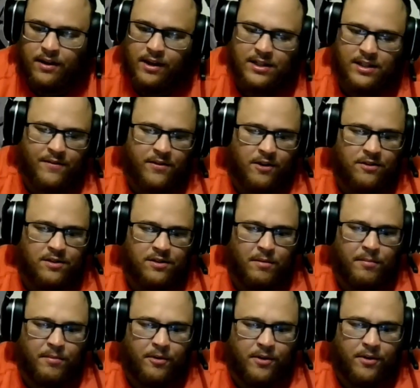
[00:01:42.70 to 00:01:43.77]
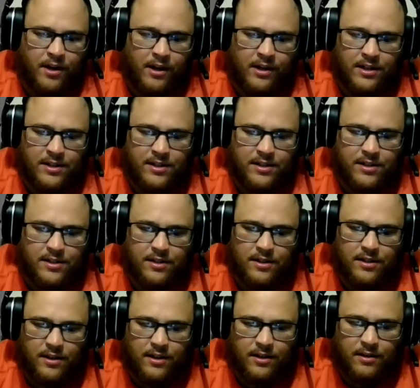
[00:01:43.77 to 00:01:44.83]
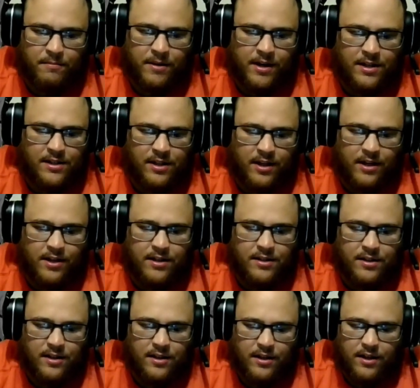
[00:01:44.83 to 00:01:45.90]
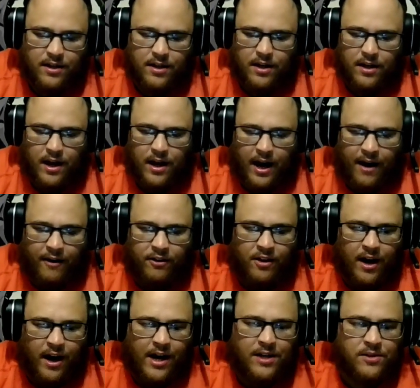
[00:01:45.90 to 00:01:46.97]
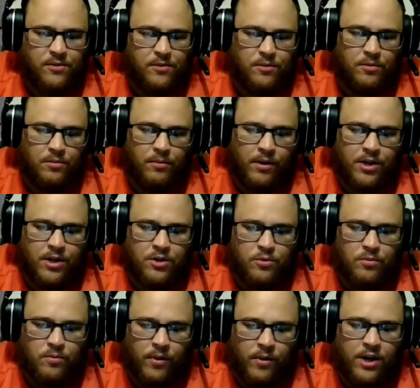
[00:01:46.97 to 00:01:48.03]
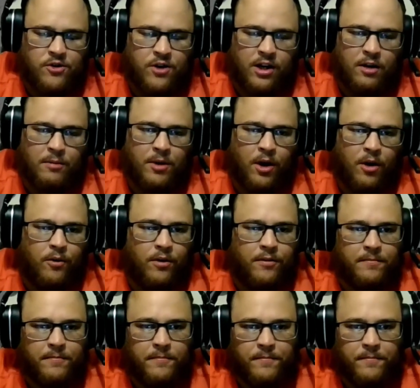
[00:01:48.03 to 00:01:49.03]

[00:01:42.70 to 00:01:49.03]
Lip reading: Let's not even go semi-pro yet, because biggest thing is after high school, where did you end up going?